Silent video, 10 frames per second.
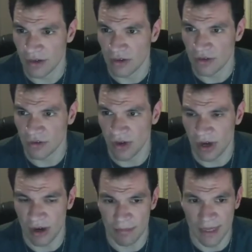
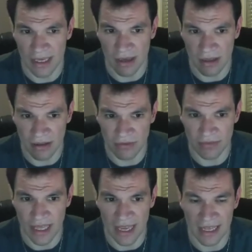So because of
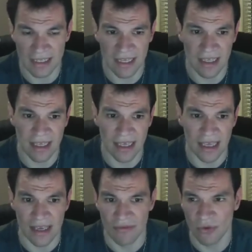that,
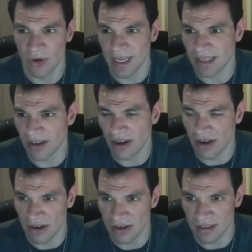if we
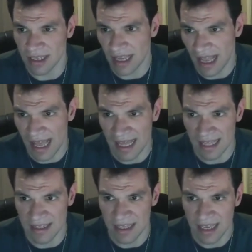don't
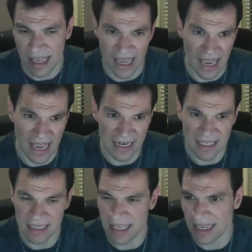add
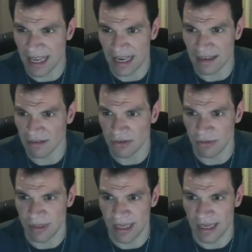anything else to
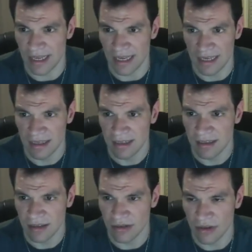the
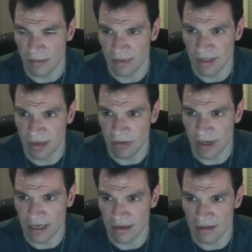
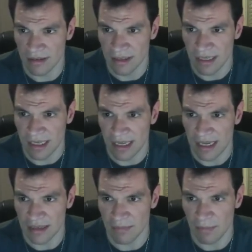subsequence,
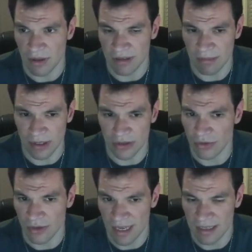it's possible
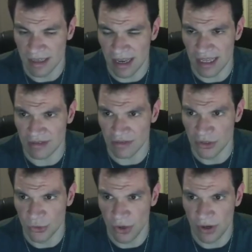to get a
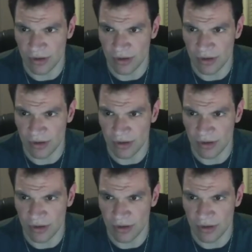0.